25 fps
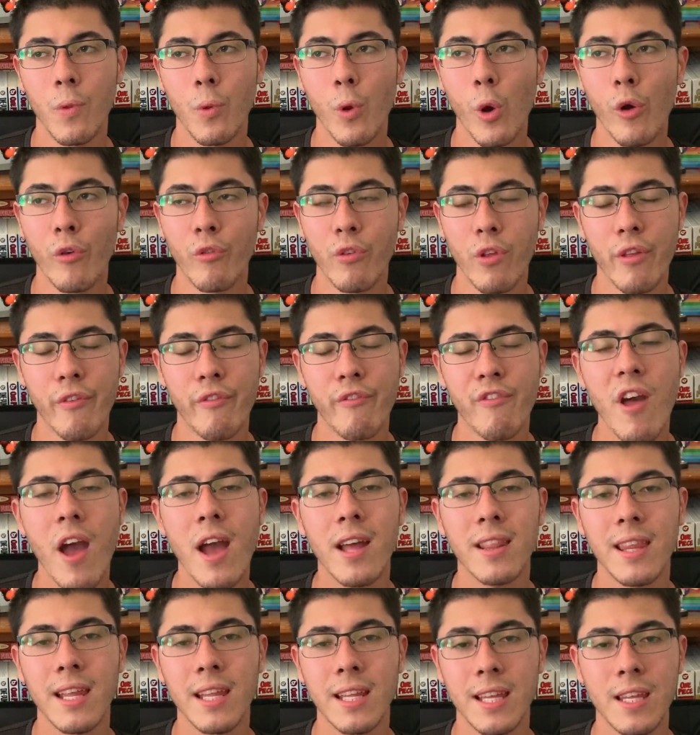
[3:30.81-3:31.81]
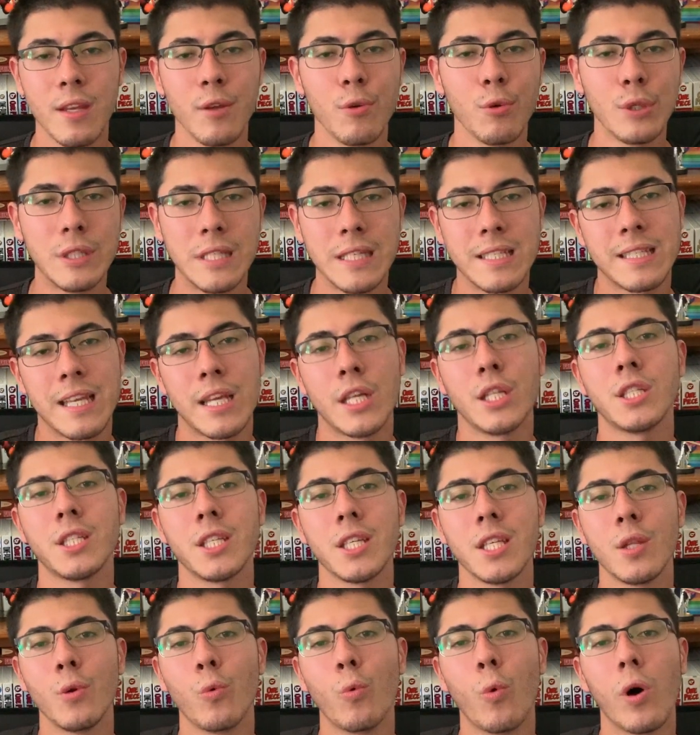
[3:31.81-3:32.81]
over the fact that he was
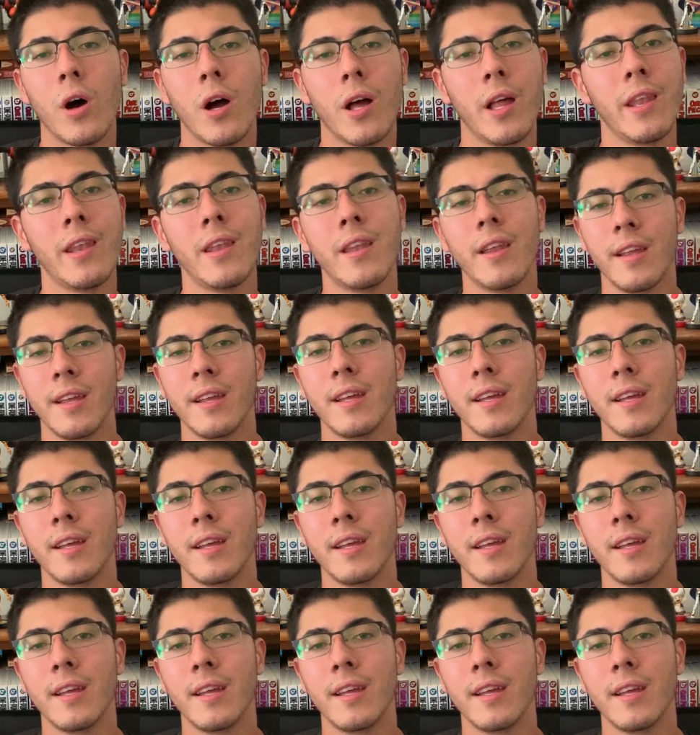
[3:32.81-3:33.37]
essentially the one